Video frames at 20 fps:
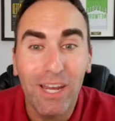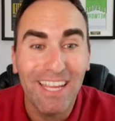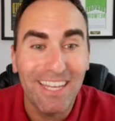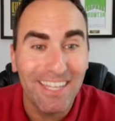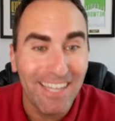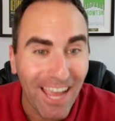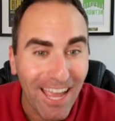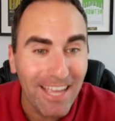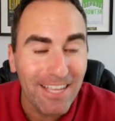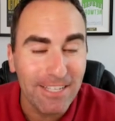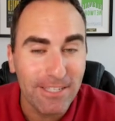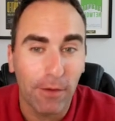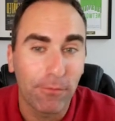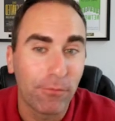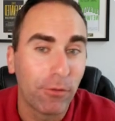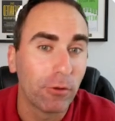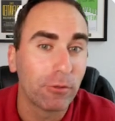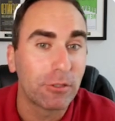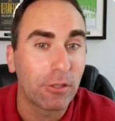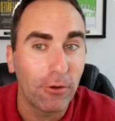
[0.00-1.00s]
days of
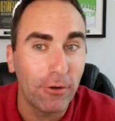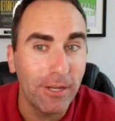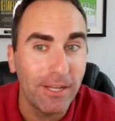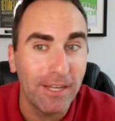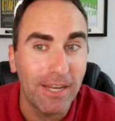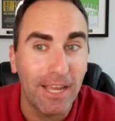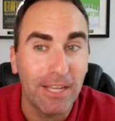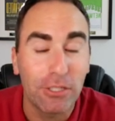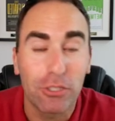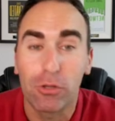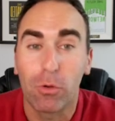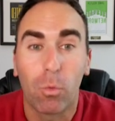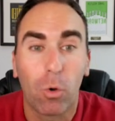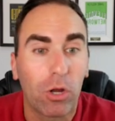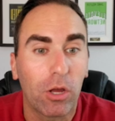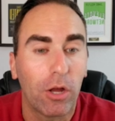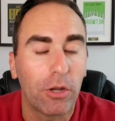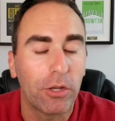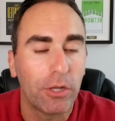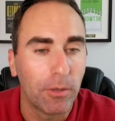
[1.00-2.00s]
those 30 days to work
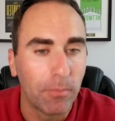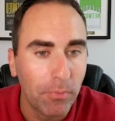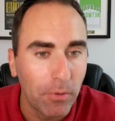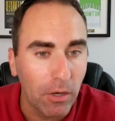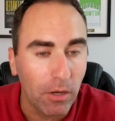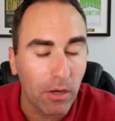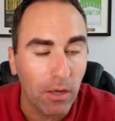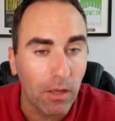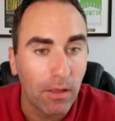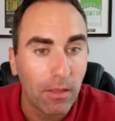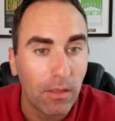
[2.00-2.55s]
on your book